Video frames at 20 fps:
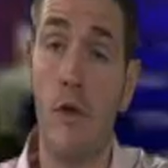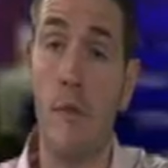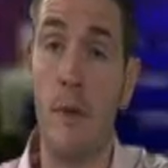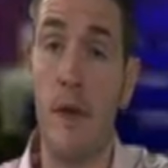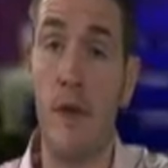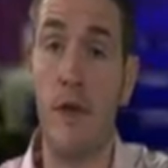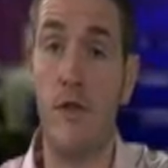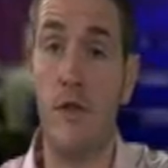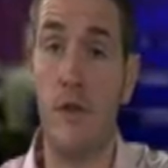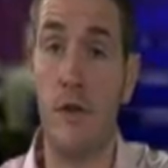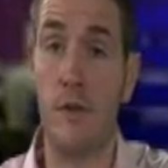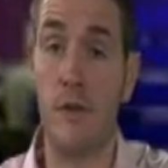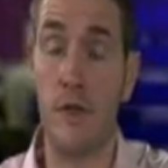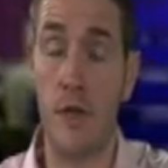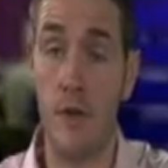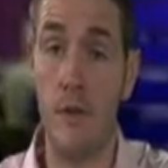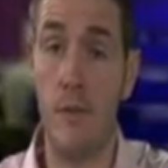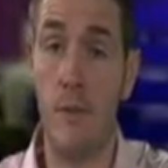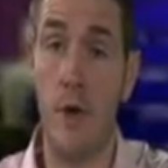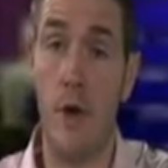rugby issues
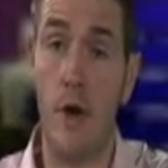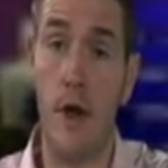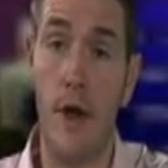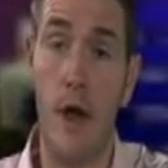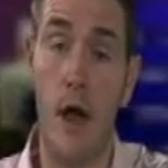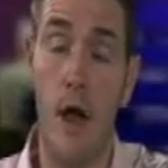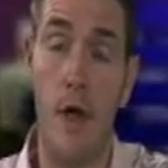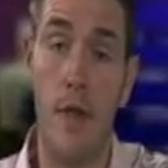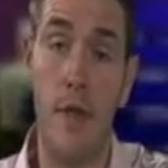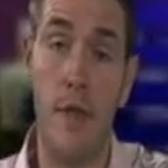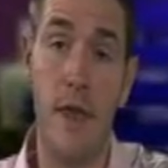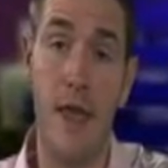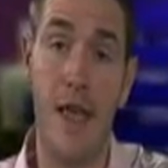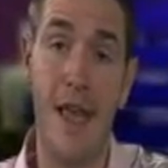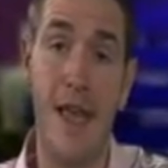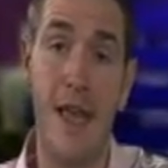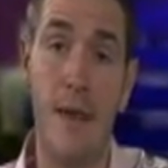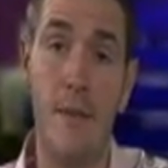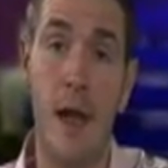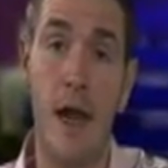to Brian on
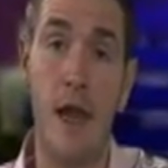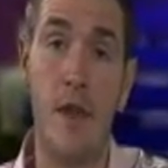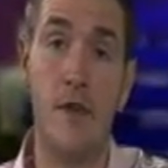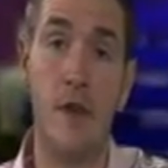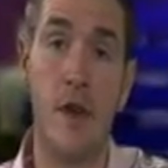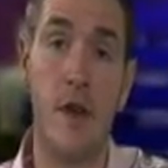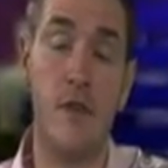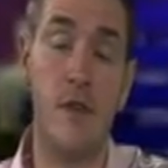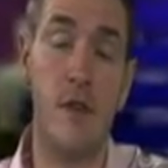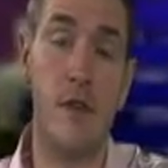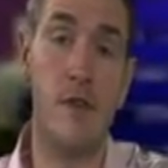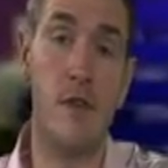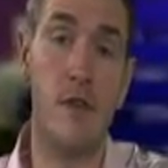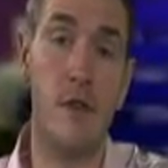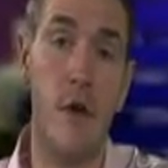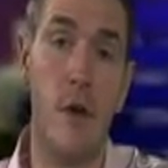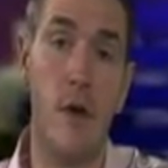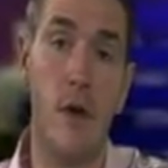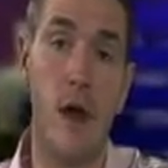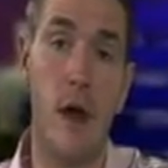the email address that's
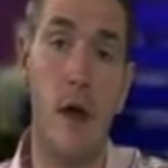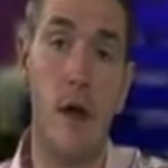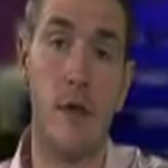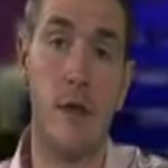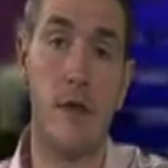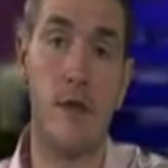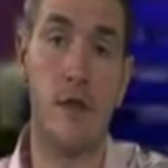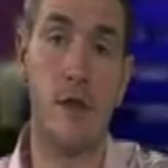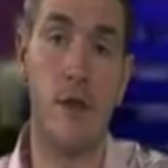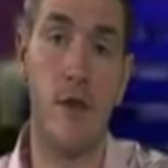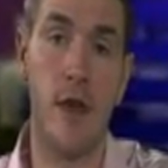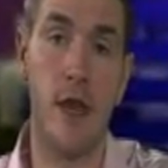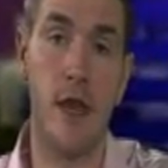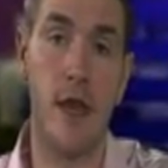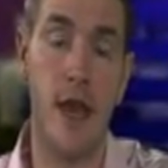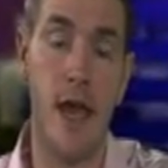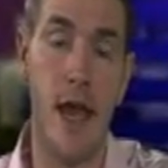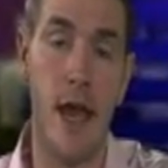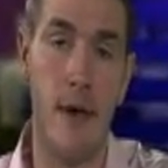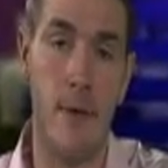scrolling along the
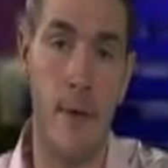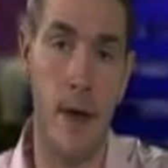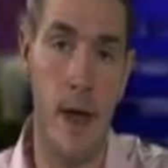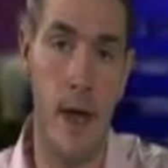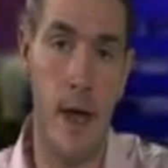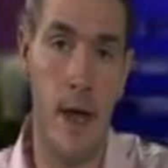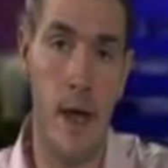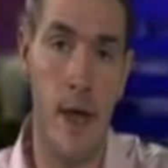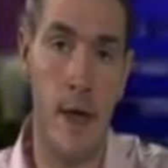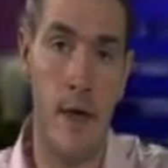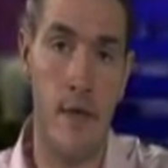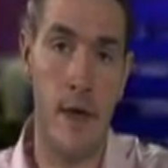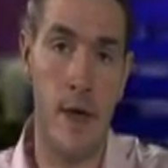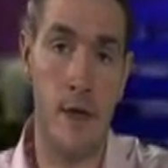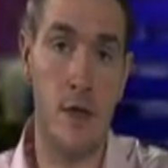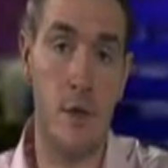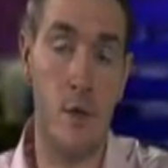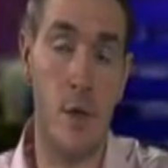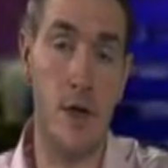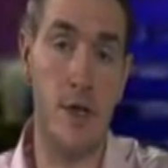screen now.
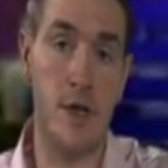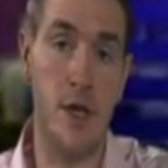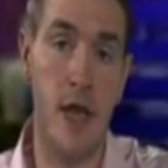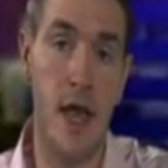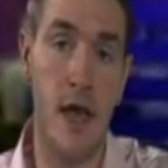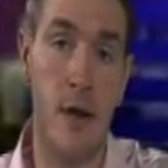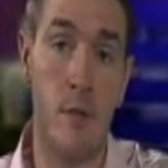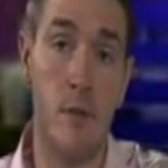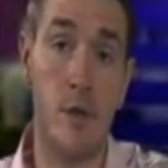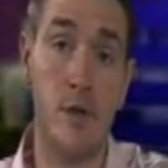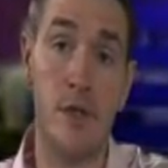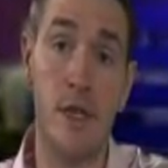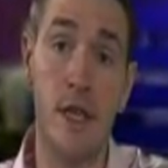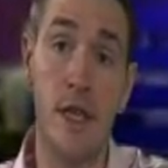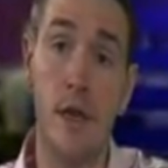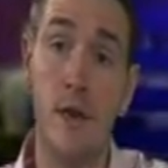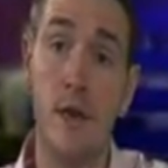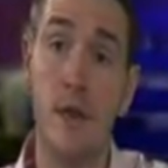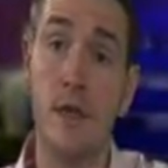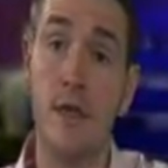Thanks for watching, and we'll see
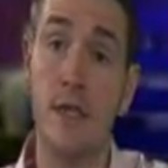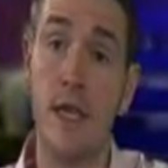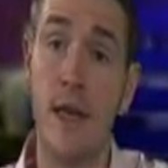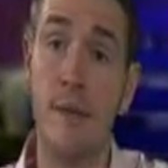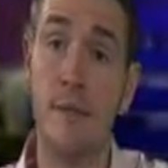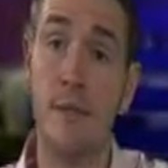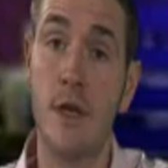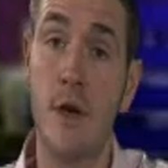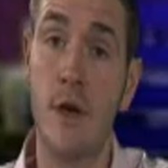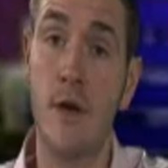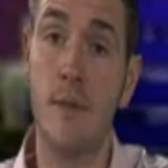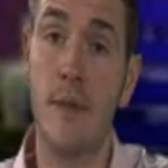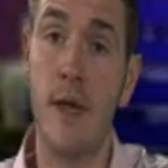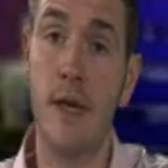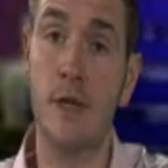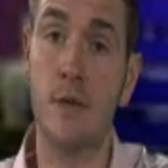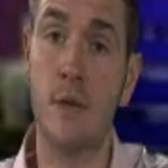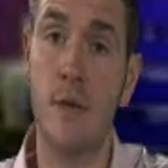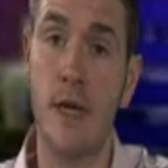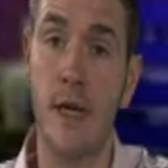you the same time
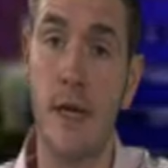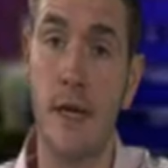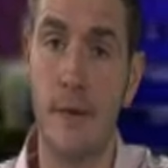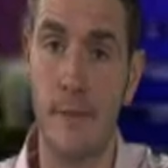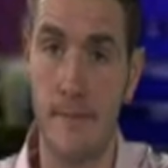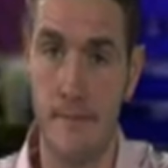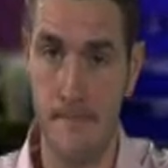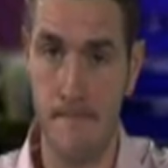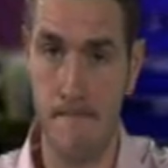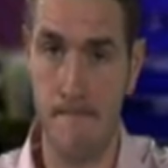next week.